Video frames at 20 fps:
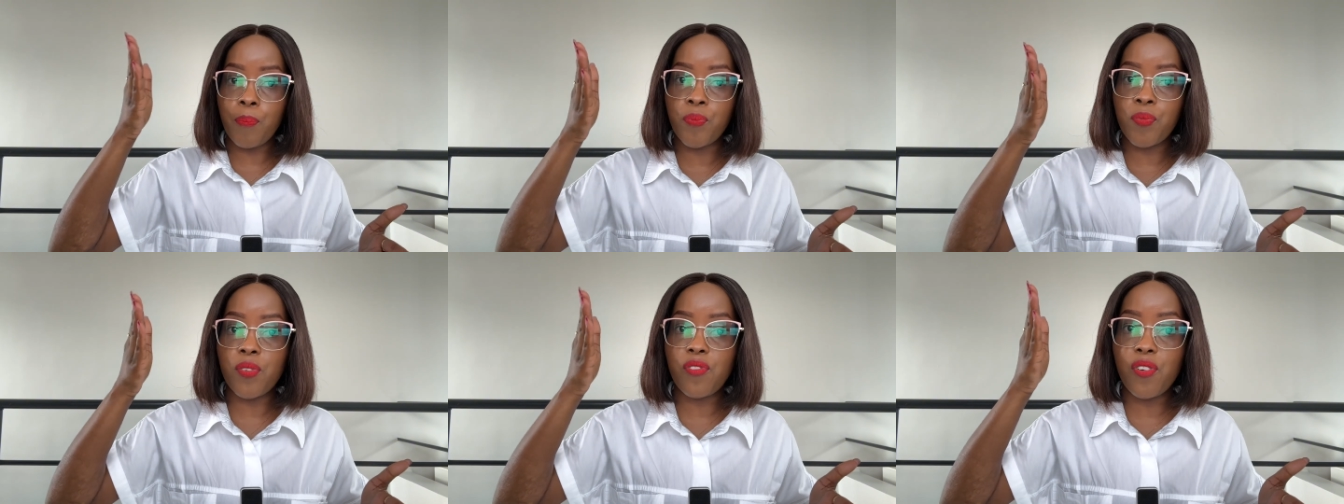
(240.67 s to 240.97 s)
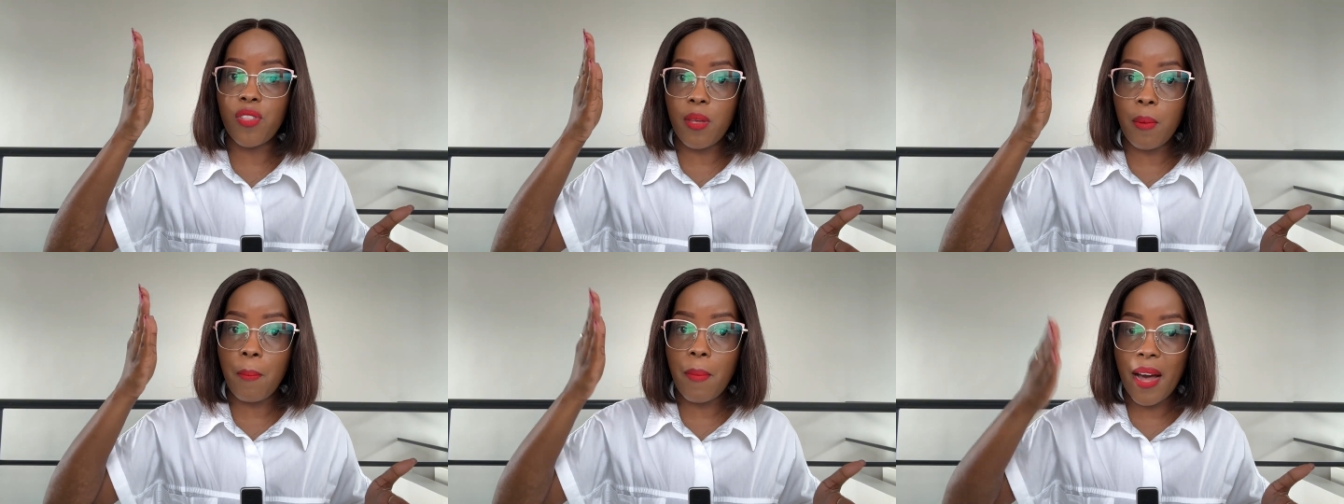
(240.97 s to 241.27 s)
for
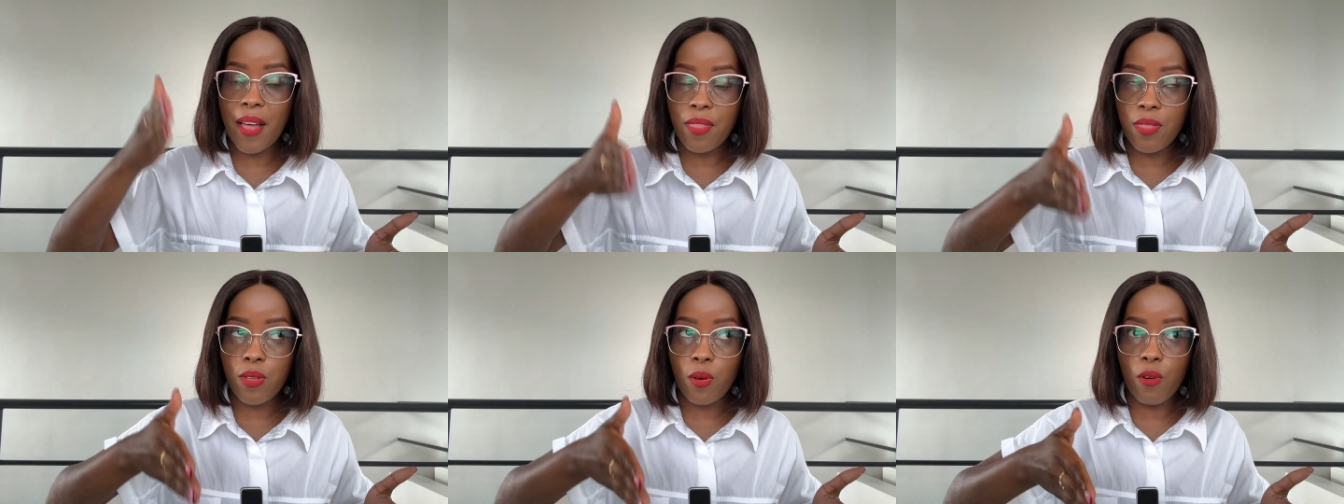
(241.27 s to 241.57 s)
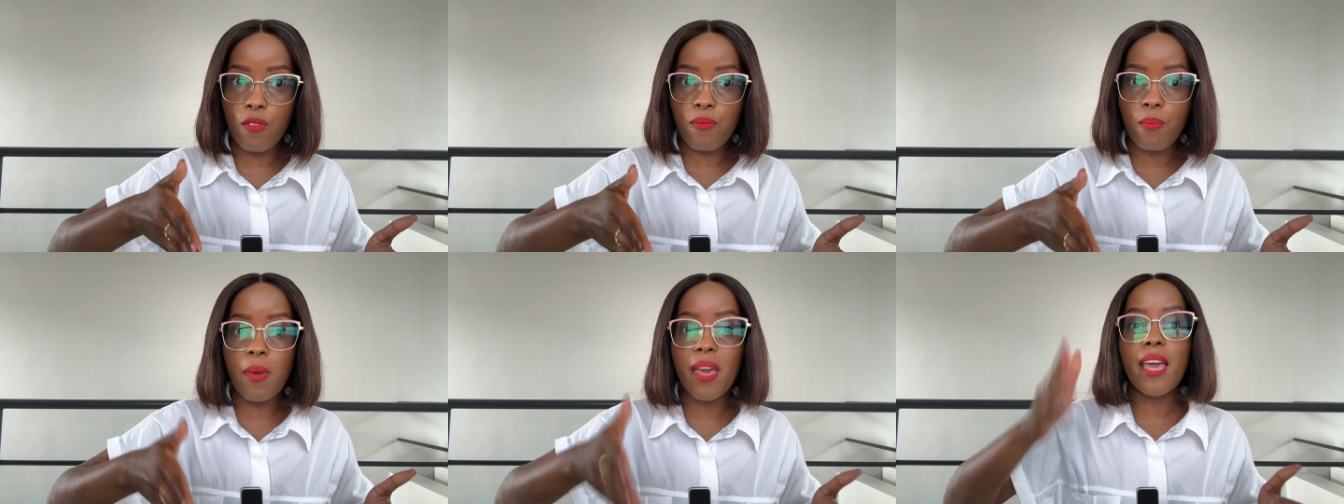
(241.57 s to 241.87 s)
the month
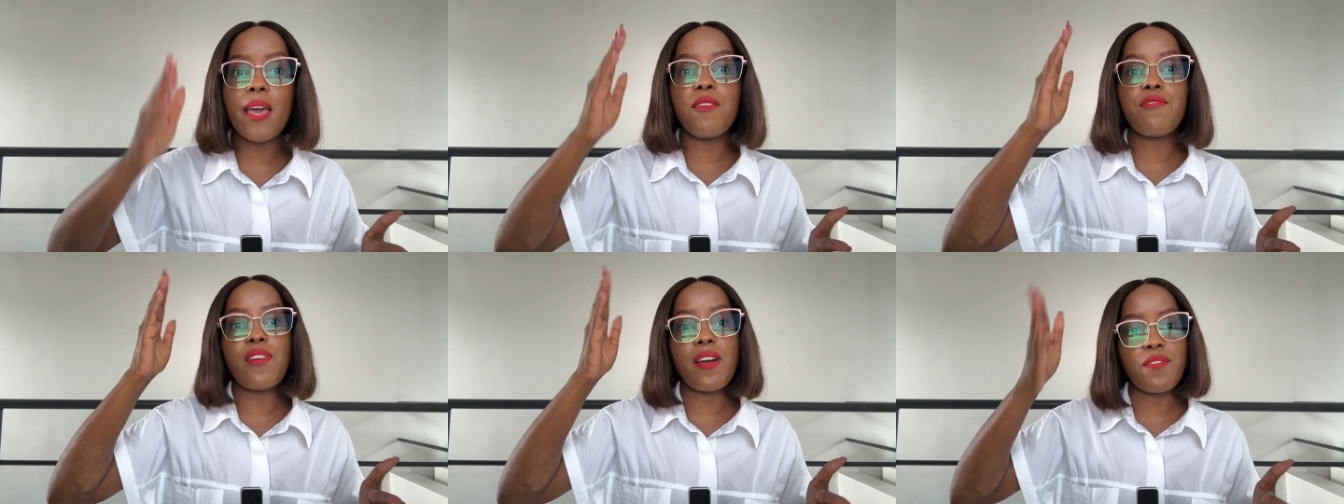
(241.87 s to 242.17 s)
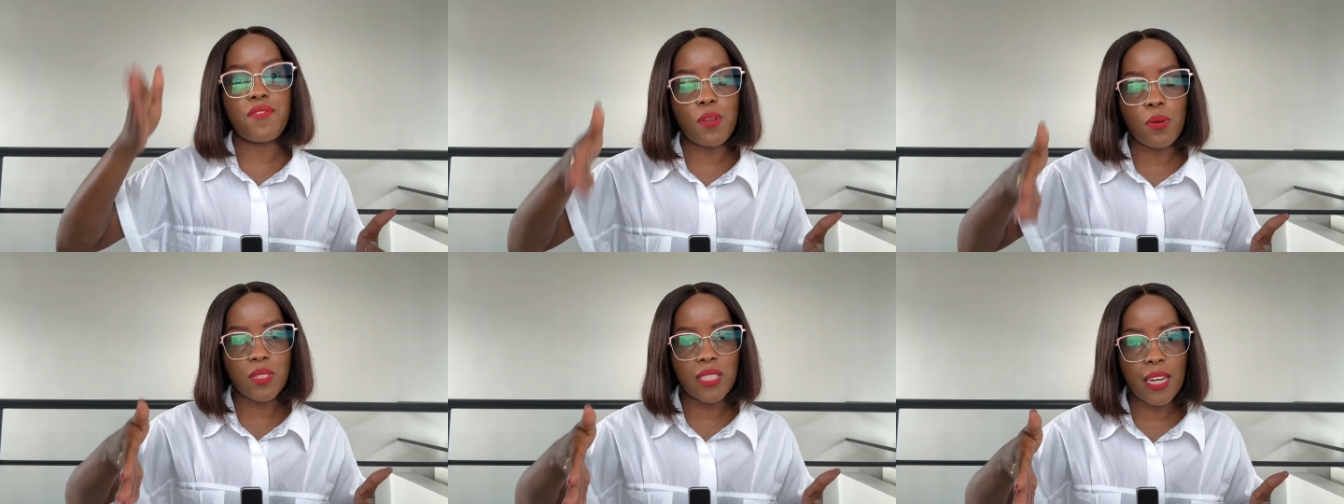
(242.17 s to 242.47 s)
of May,
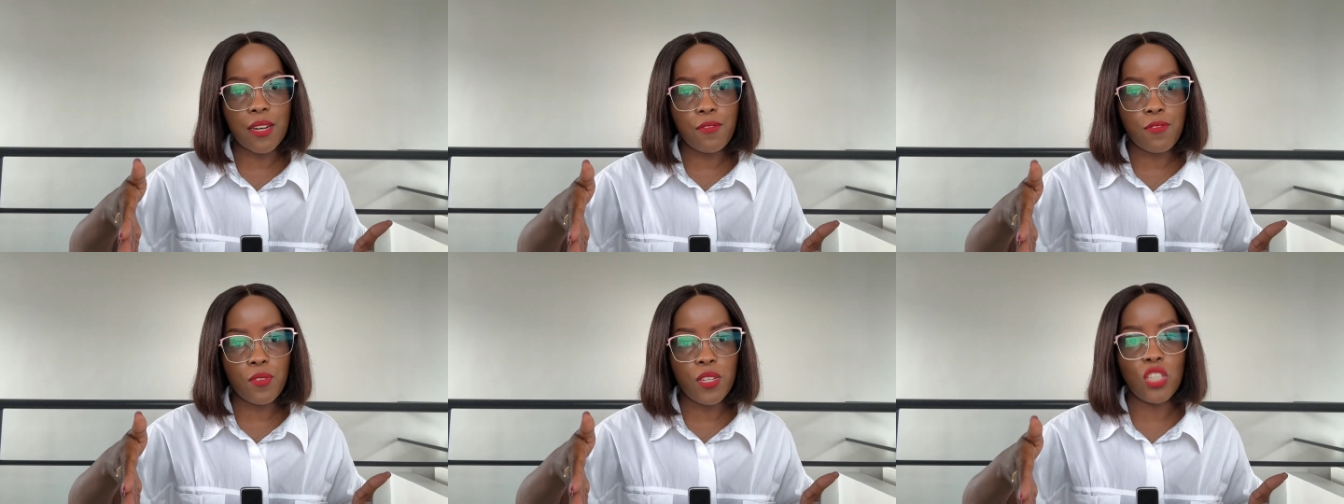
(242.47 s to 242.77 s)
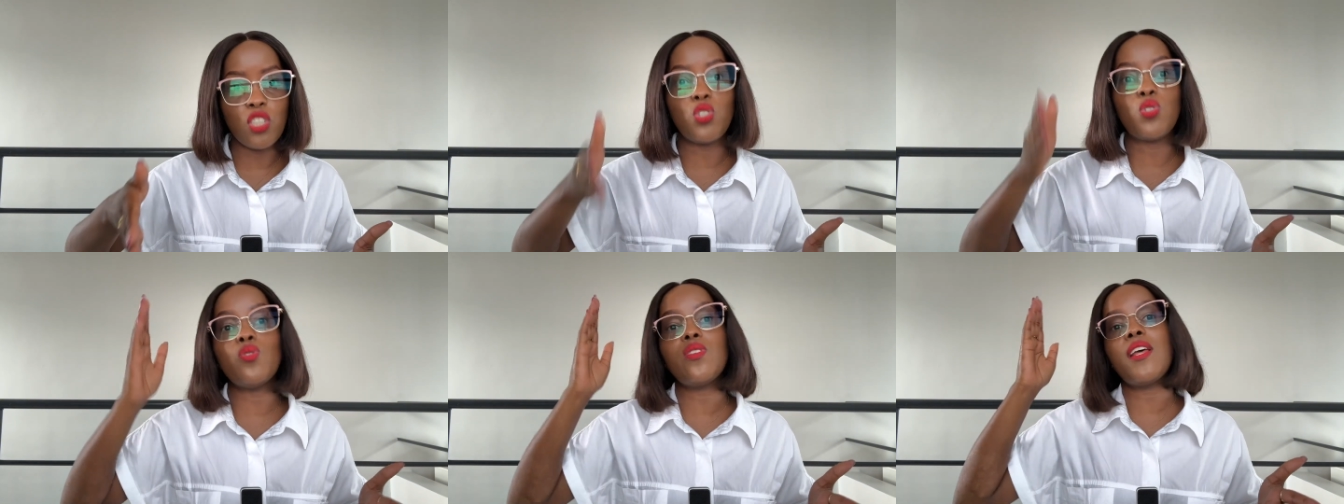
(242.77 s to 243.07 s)
5,000
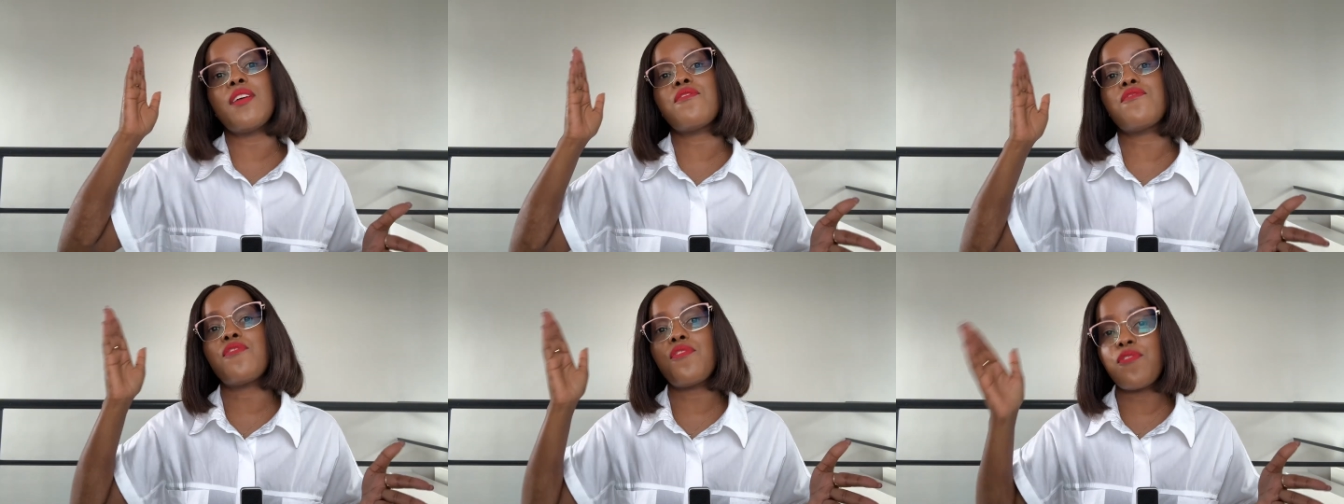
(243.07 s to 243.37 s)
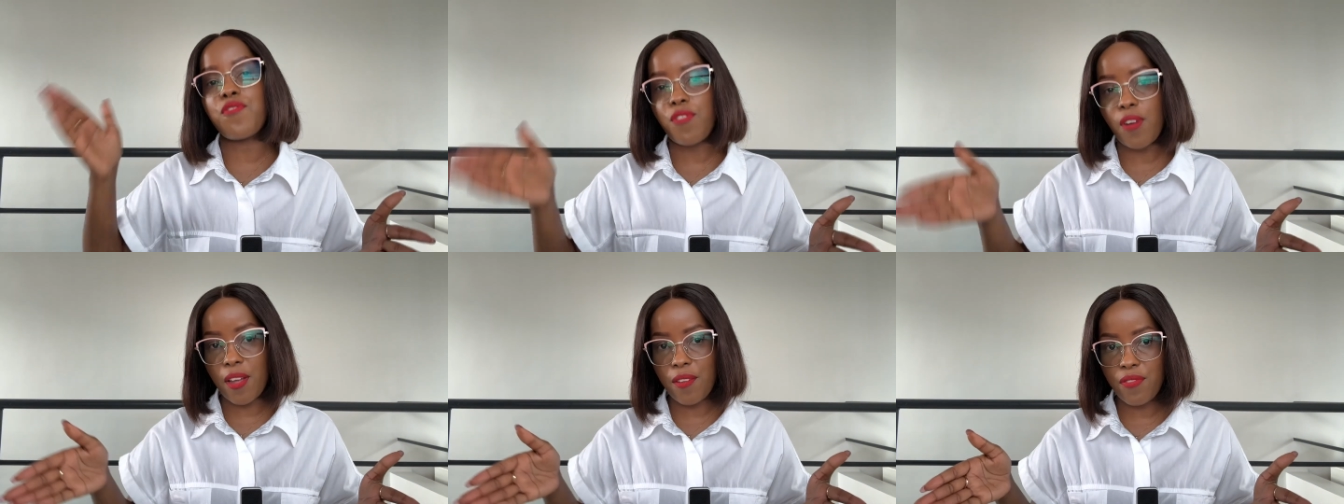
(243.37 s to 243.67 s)
in June, and
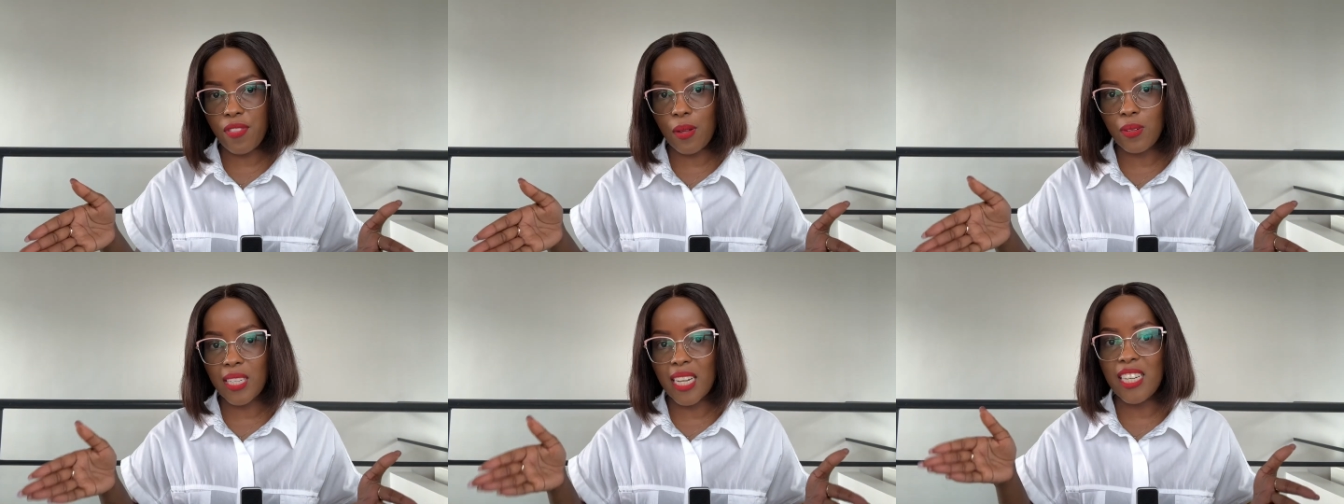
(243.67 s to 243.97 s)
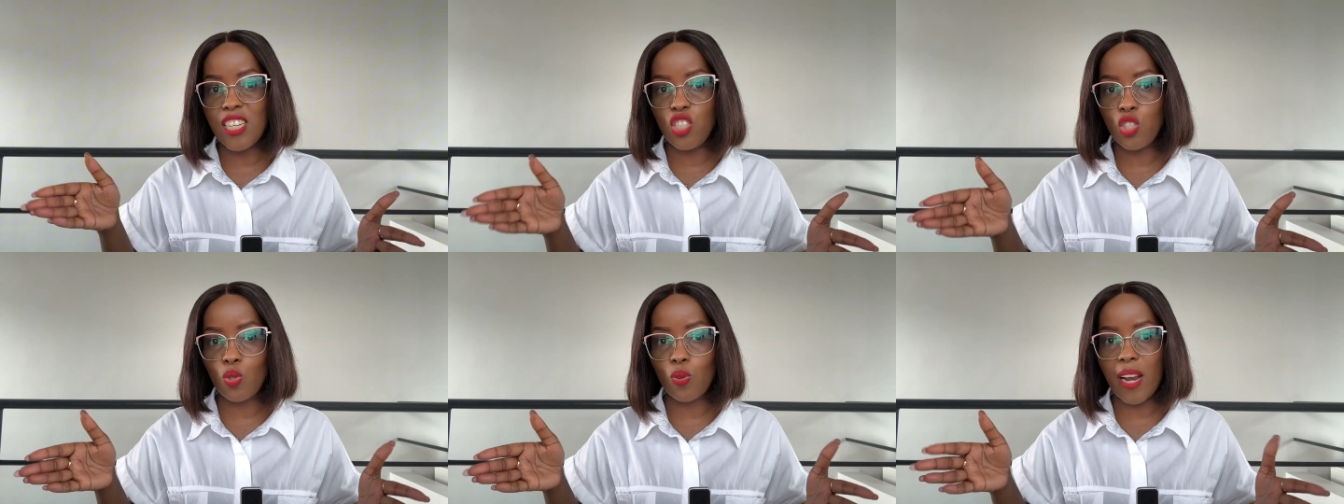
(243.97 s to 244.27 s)
5,000
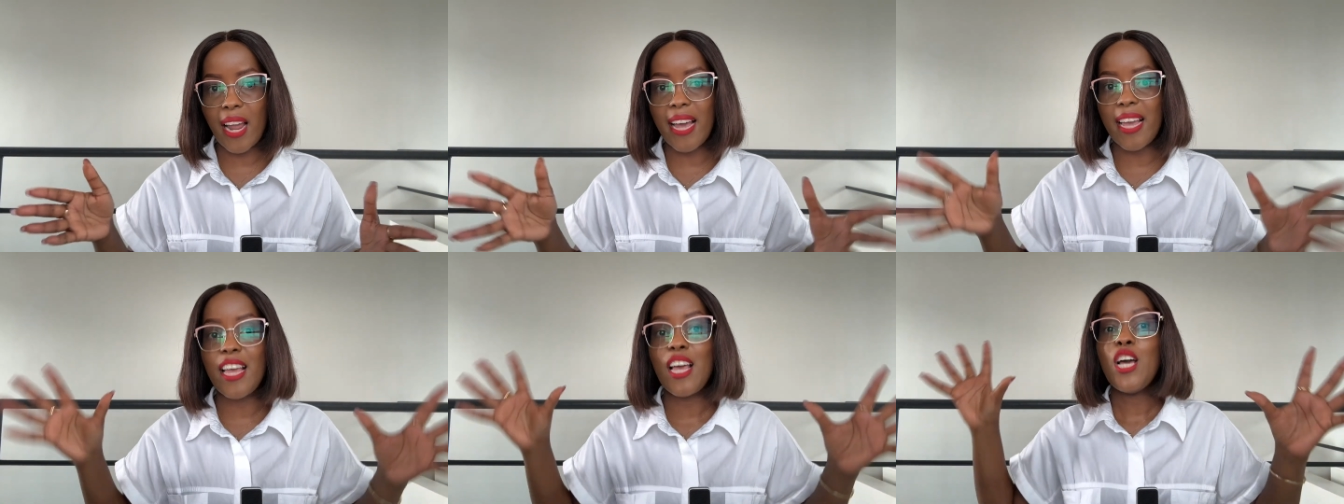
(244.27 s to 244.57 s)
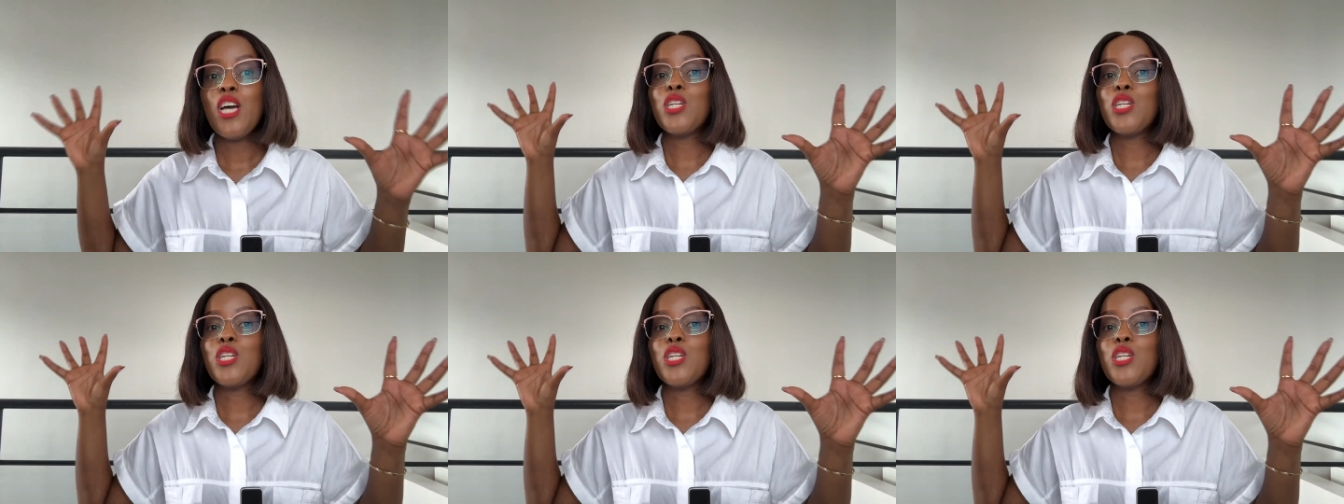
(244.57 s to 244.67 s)
in July.